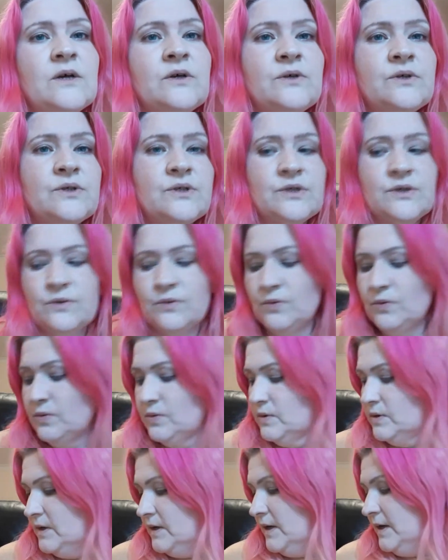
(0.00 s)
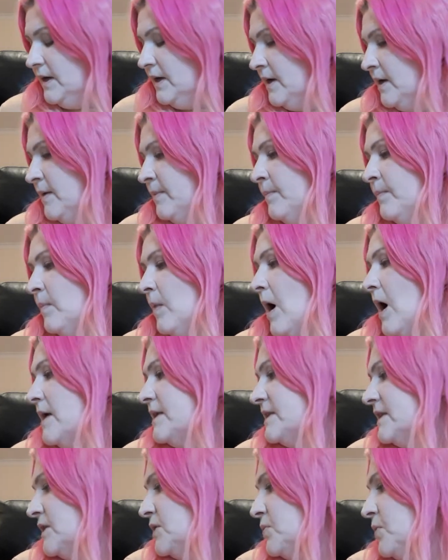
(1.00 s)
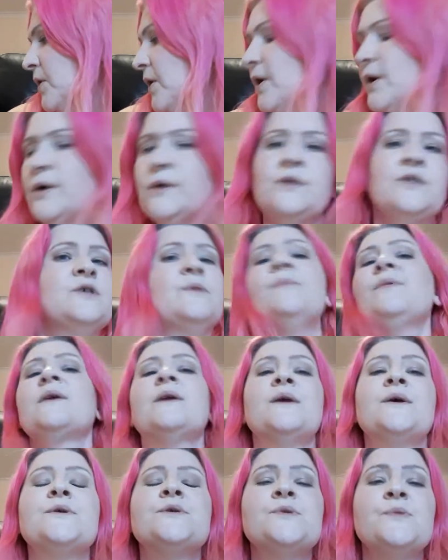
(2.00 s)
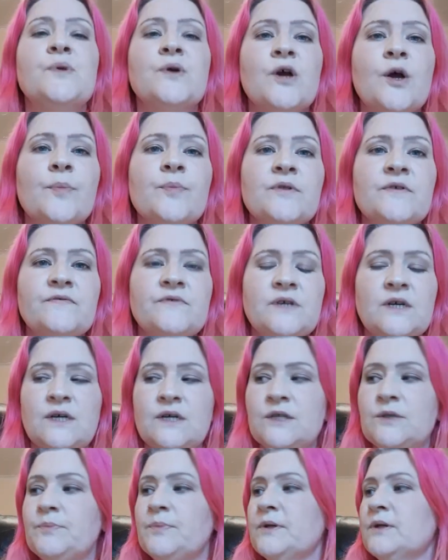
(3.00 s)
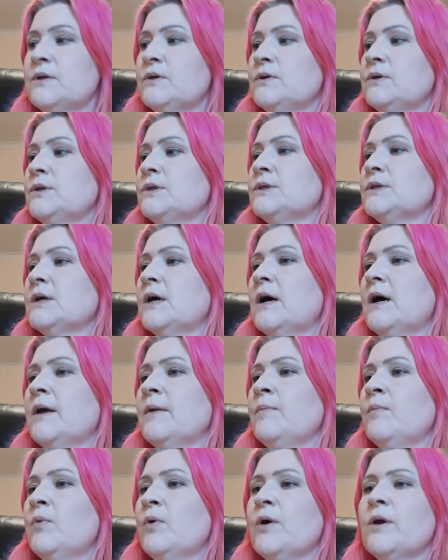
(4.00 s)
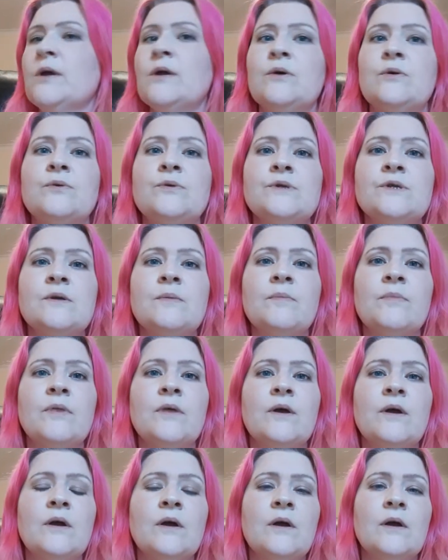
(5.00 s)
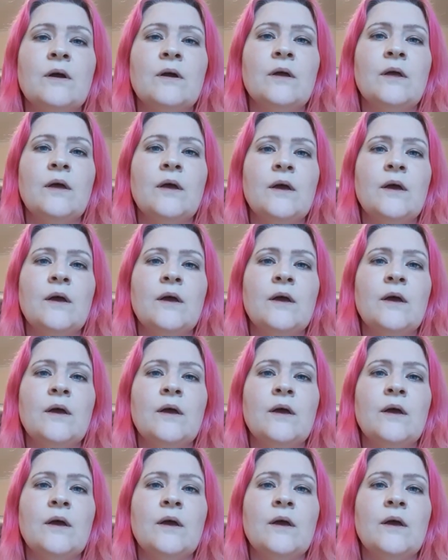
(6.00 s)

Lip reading: So I did work on something else for a couple of days because I'm working on something